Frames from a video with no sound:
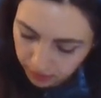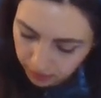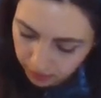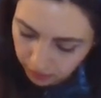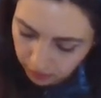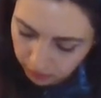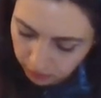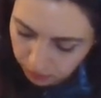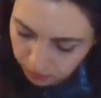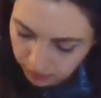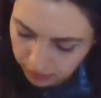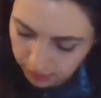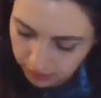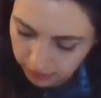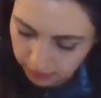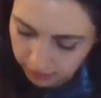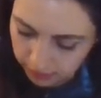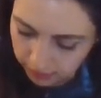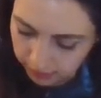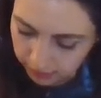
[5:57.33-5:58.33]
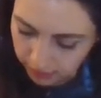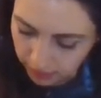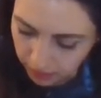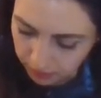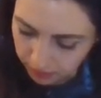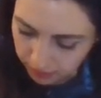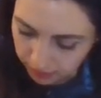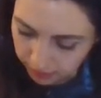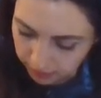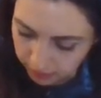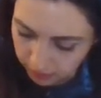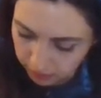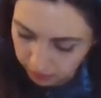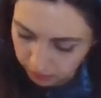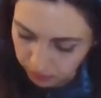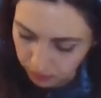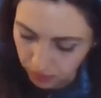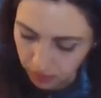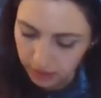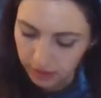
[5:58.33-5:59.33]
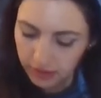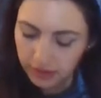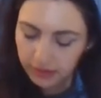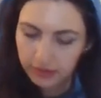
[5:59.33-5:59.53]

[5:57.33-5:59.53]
This one is the same as this one.